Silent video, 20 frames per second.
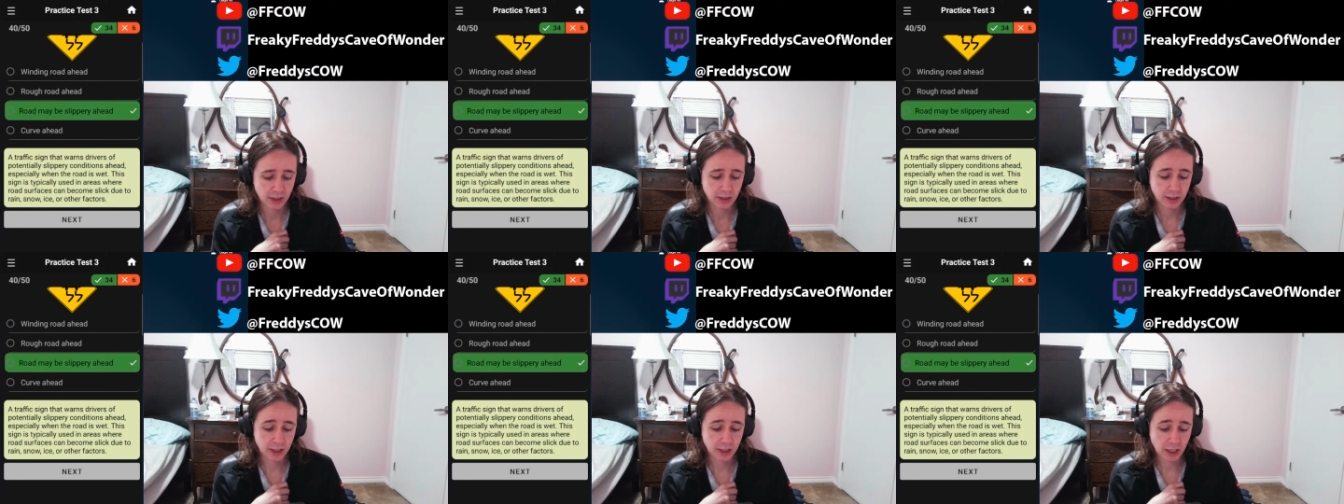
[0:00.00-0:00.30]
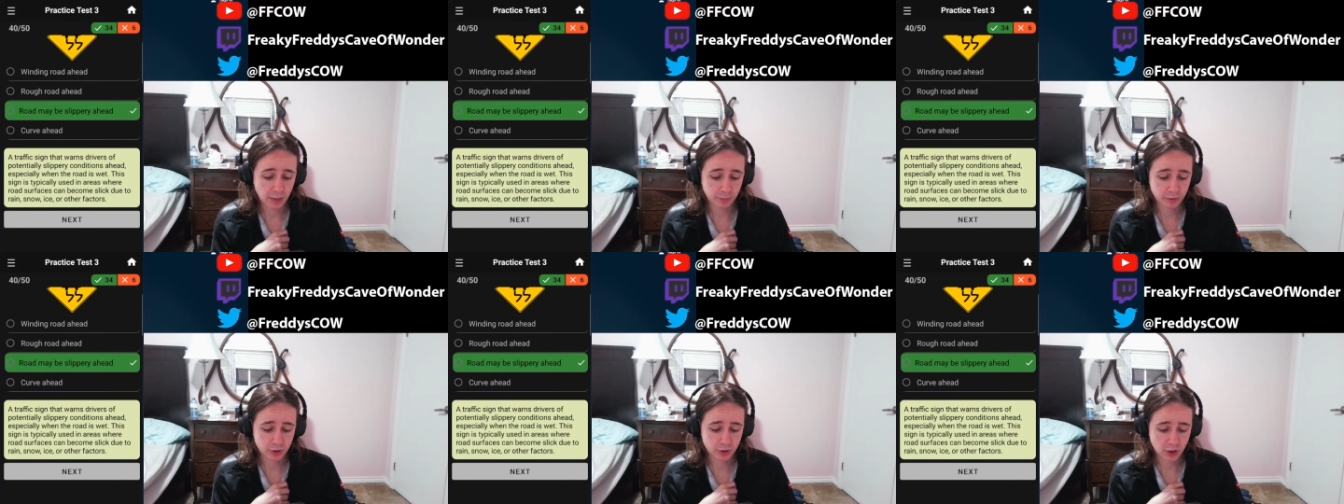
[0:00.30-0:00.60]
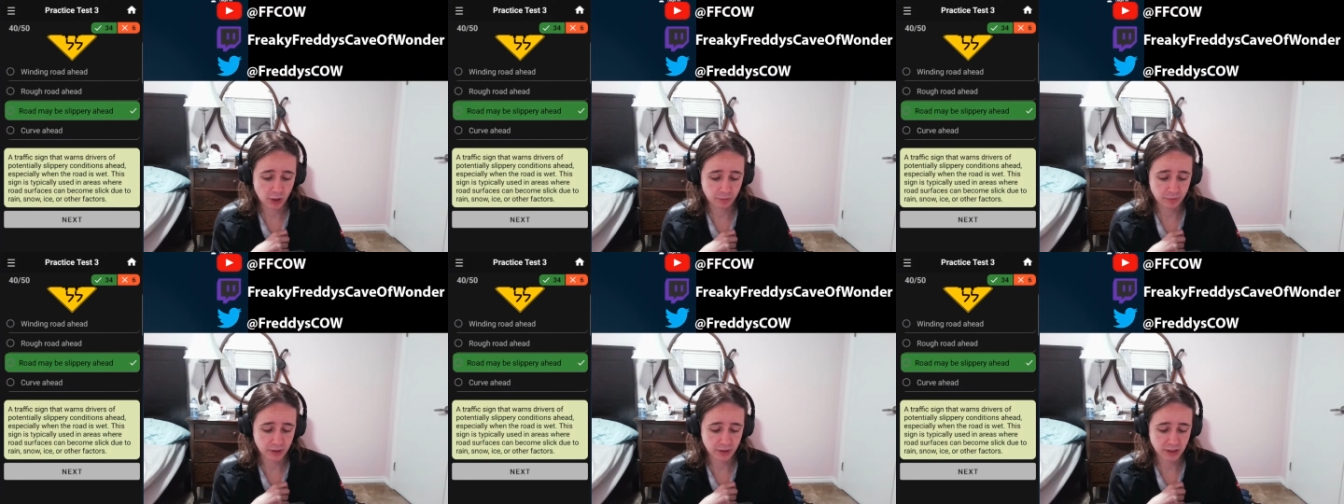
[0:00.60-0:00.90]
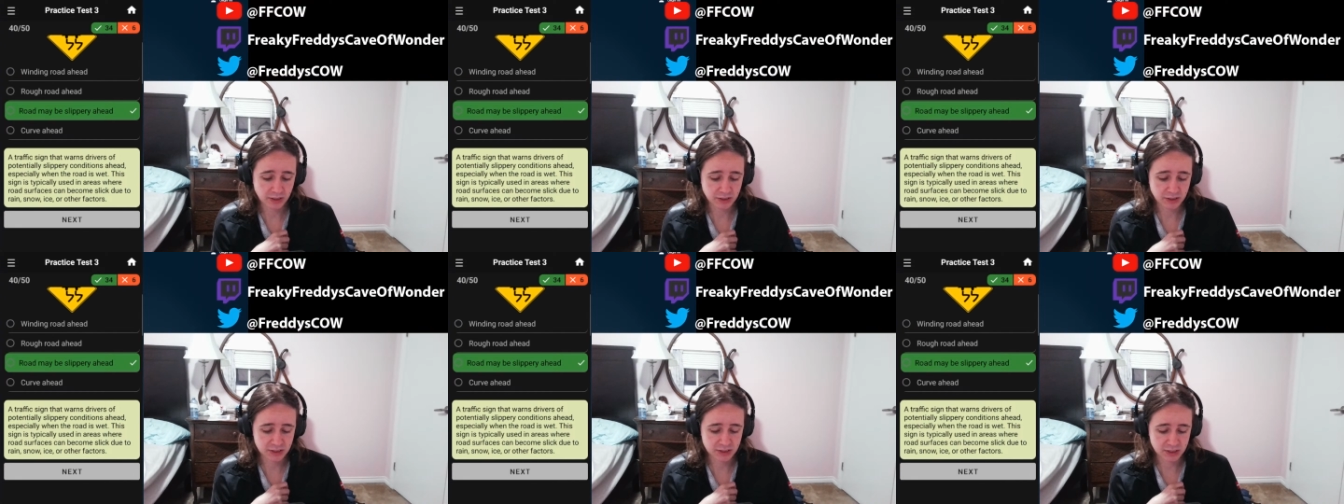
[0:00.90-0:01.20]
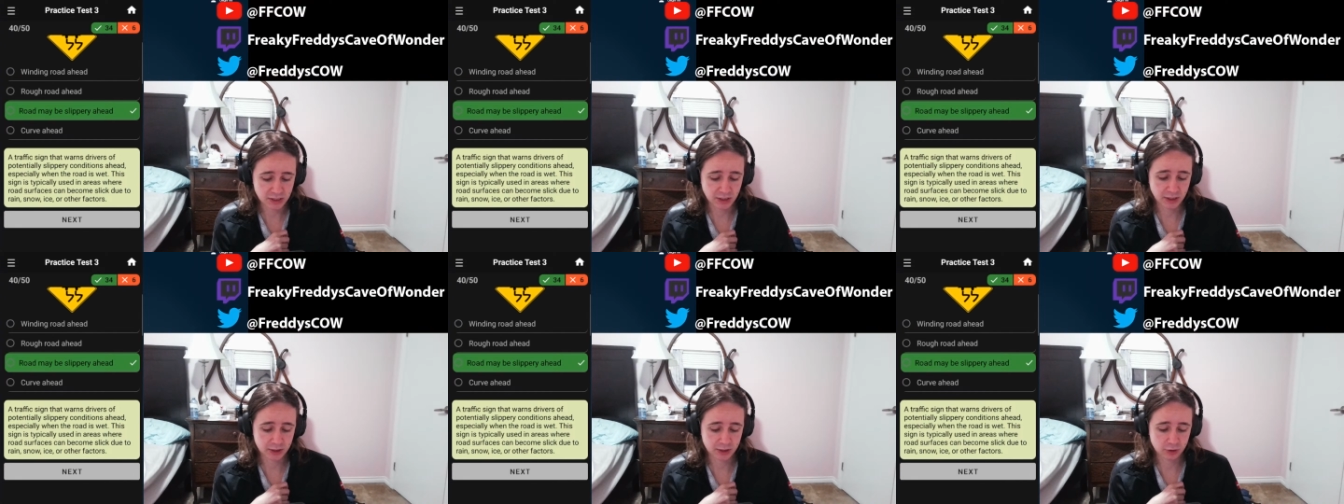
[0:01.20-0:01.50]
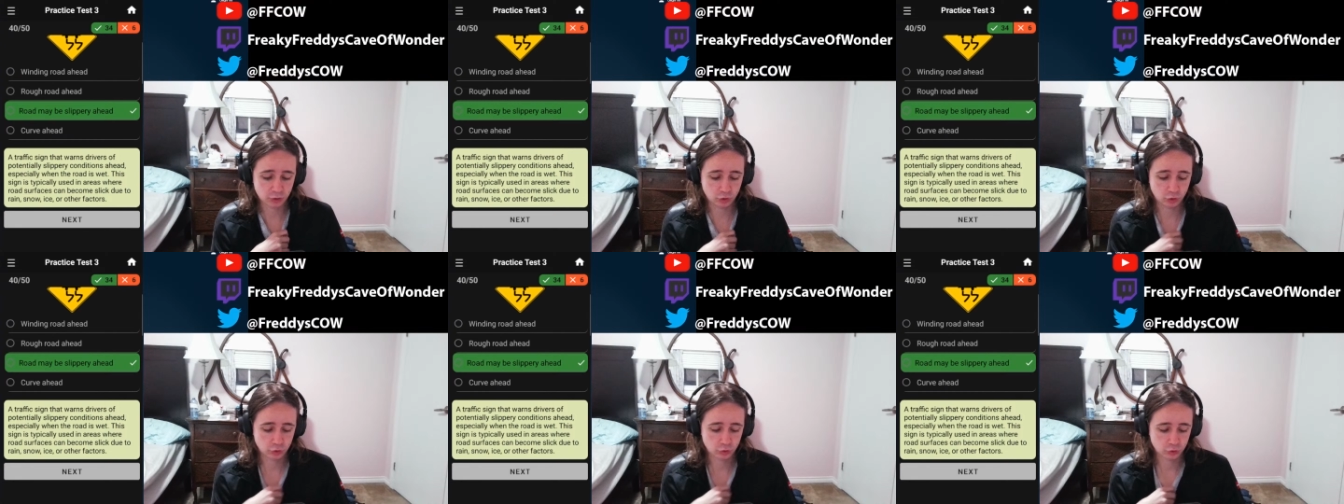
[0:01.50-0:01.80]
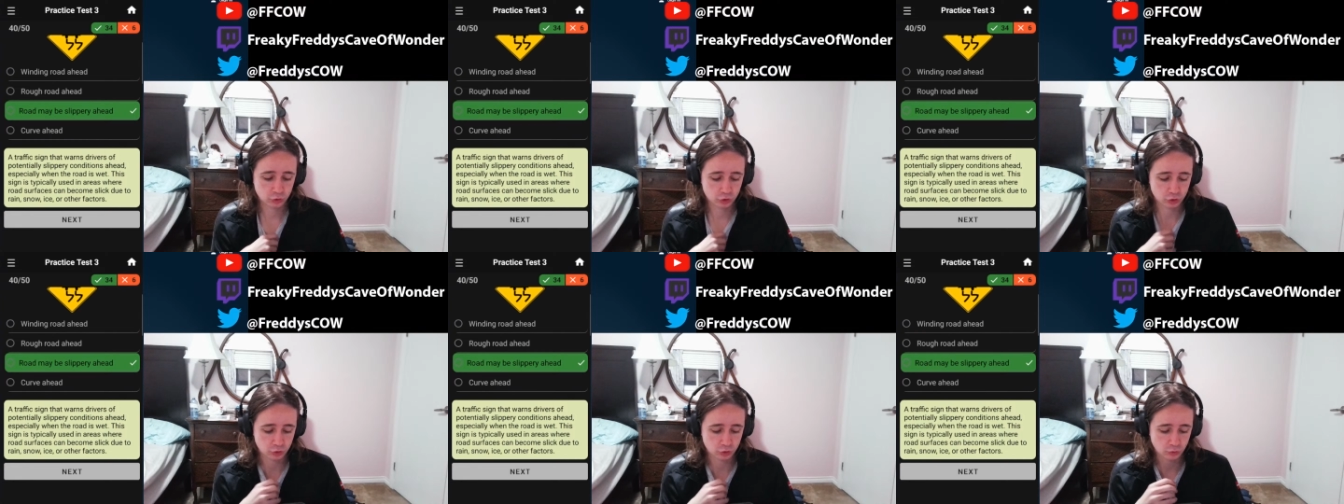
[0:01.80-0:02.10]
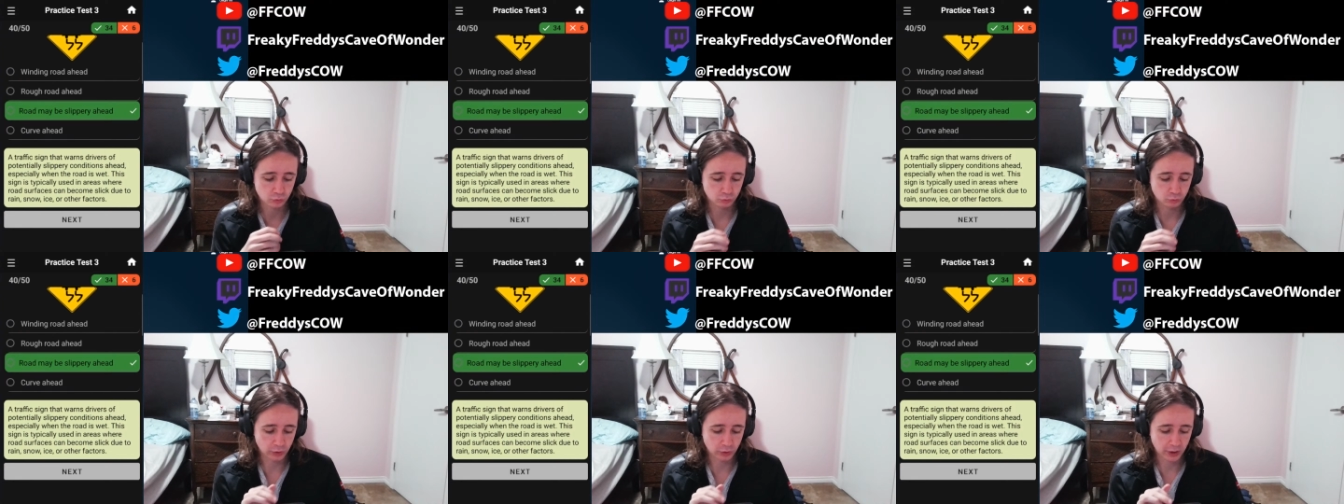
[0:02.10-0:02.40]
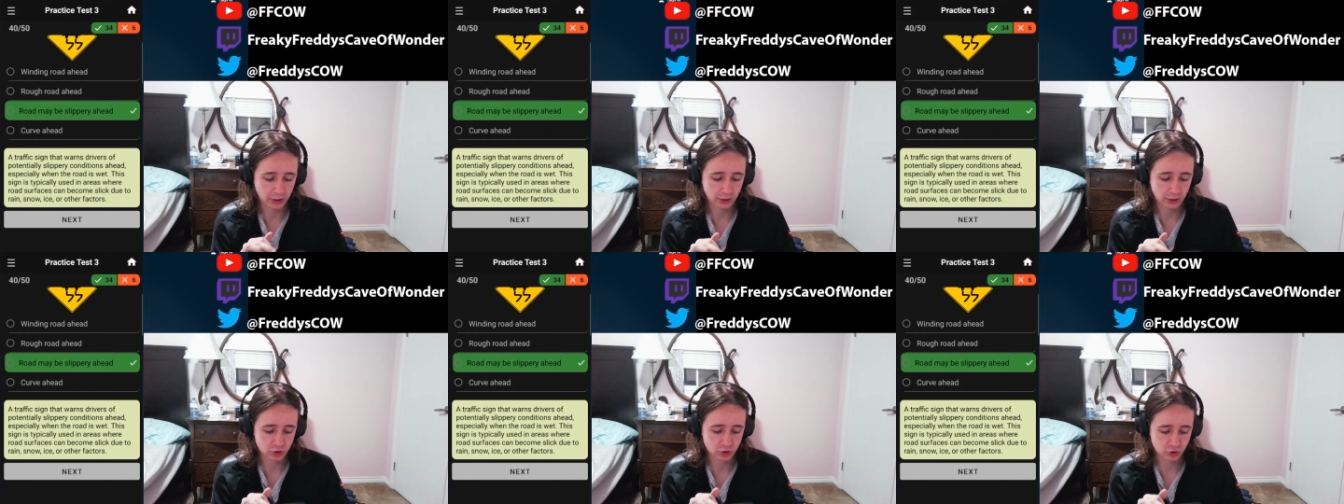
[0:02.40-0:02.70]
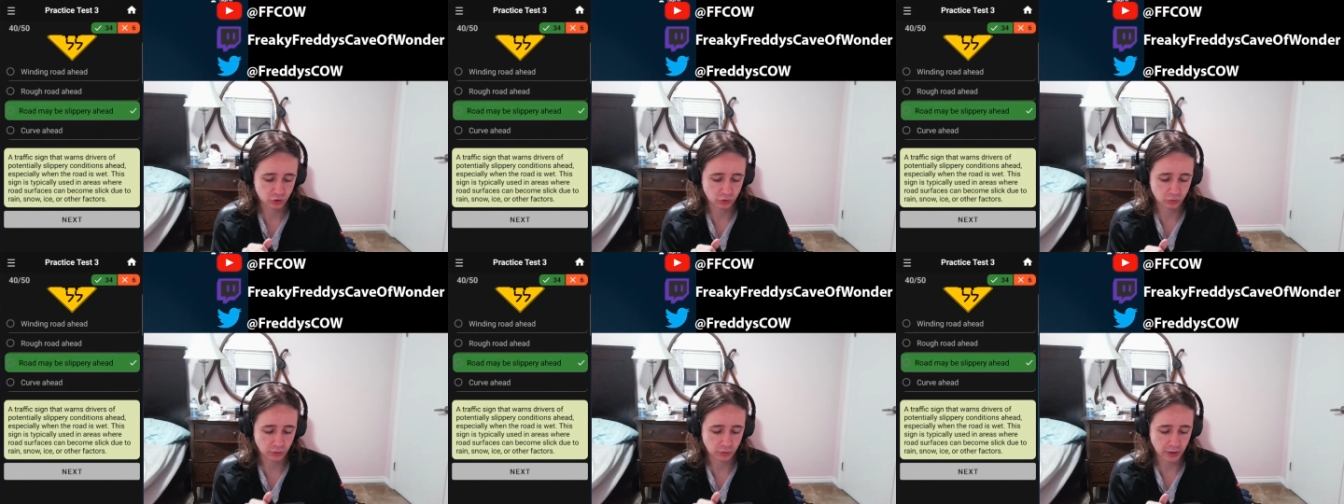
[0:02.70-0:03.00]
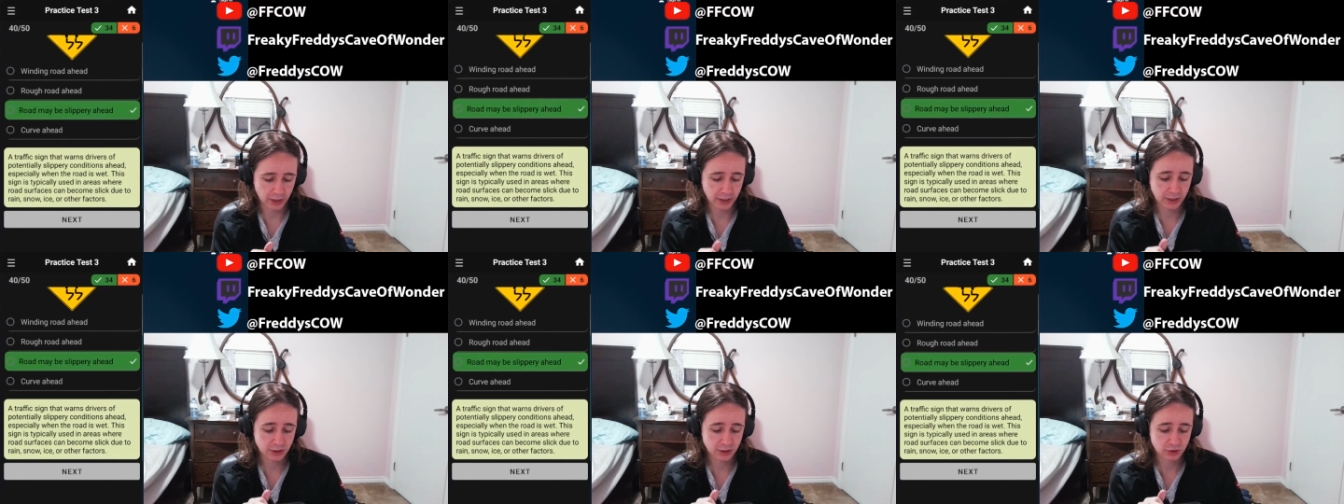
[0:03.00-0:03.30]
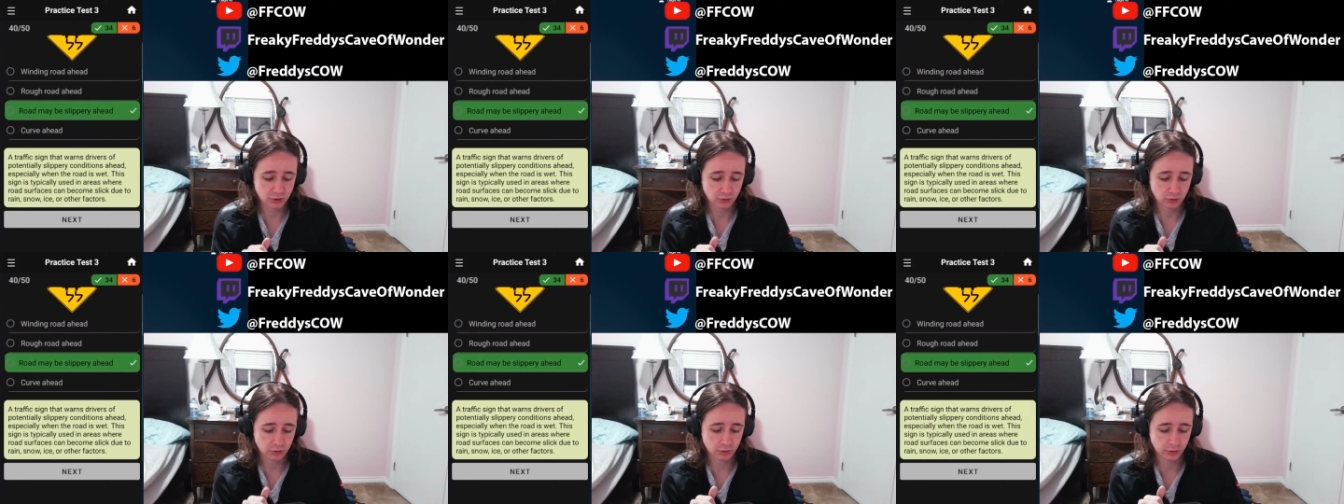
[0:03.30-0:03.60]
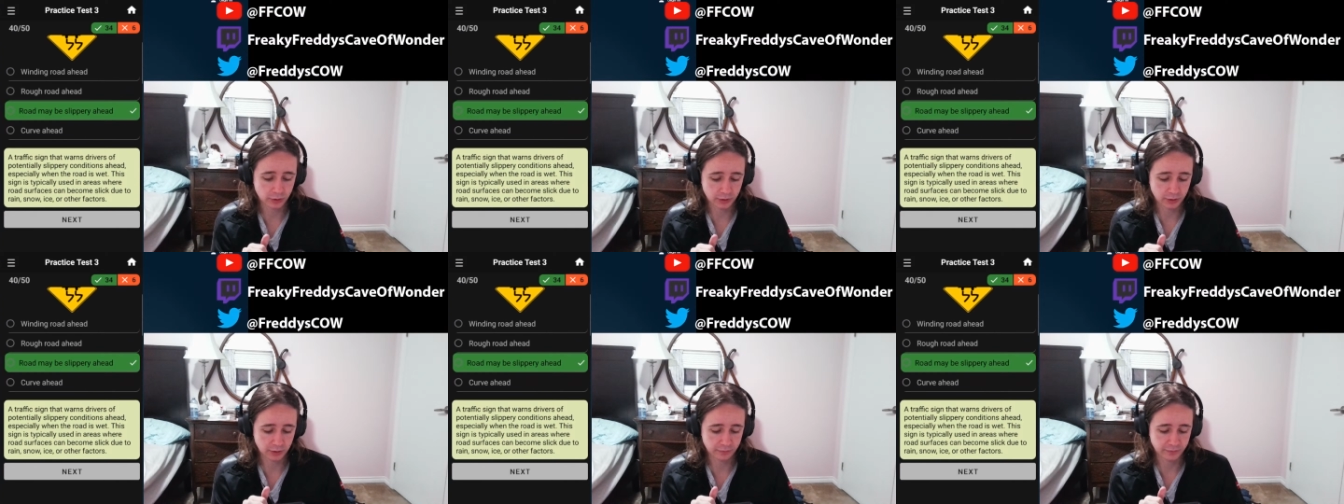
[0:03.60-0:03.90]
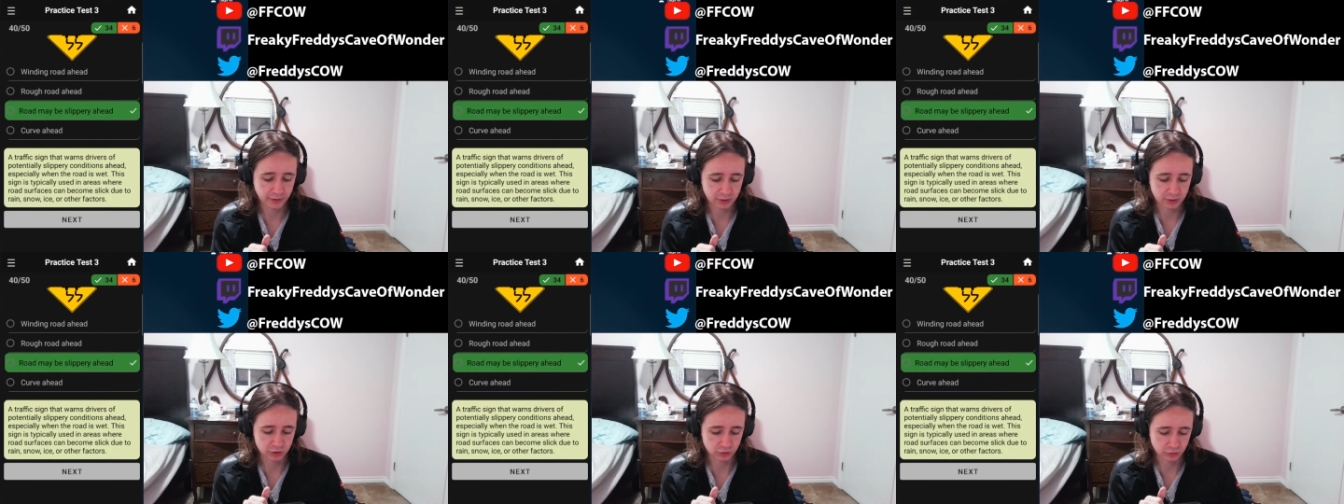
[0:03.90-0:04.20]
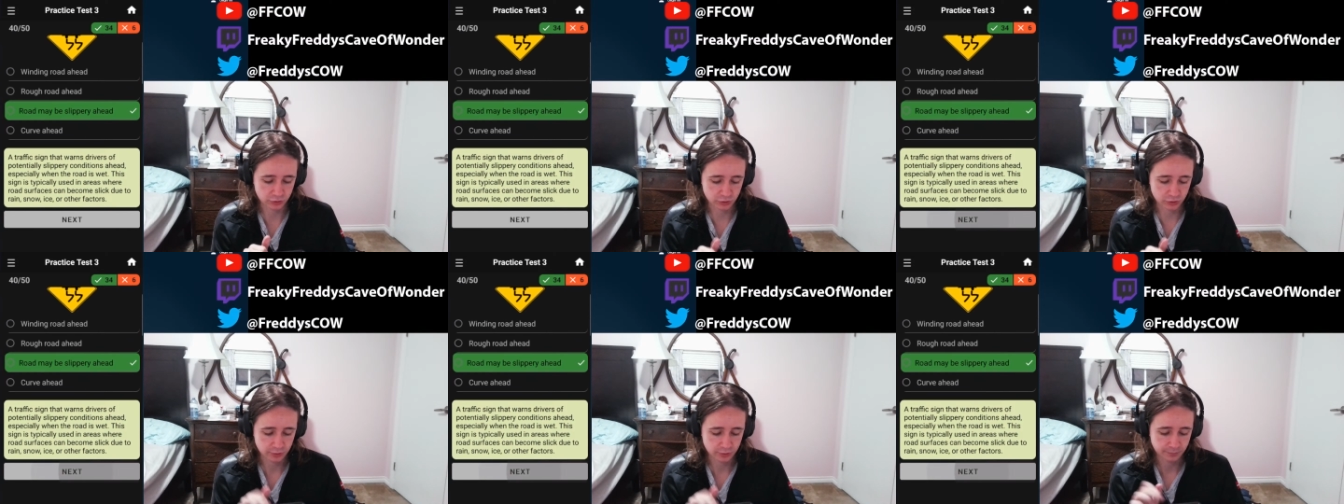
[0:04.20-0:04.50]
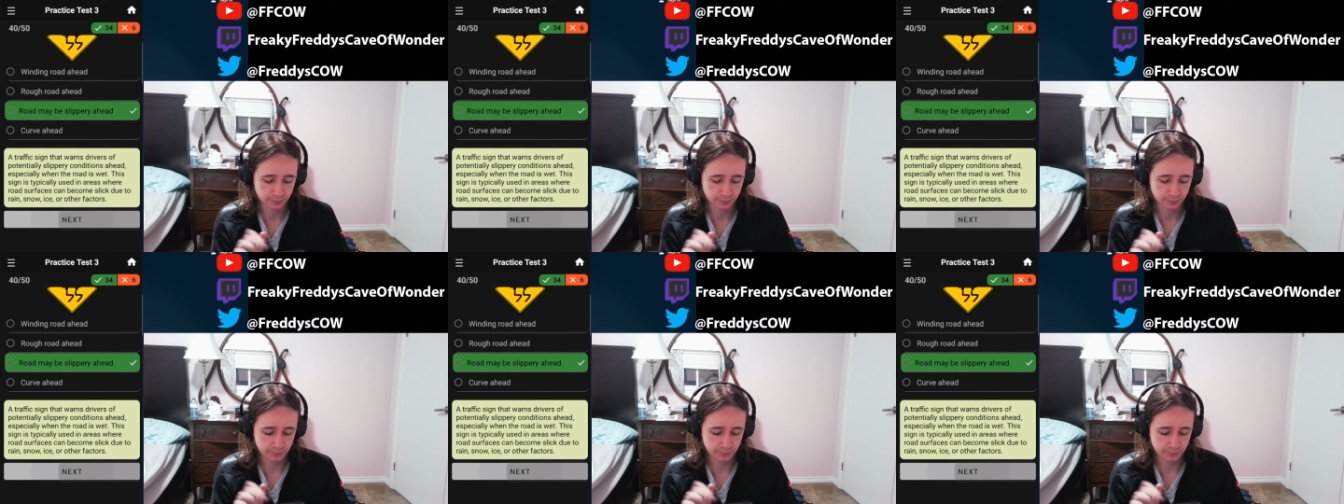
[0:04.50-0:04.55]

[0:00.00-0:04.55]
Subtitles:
can become a slick due to rain, snow, ice, or other factors.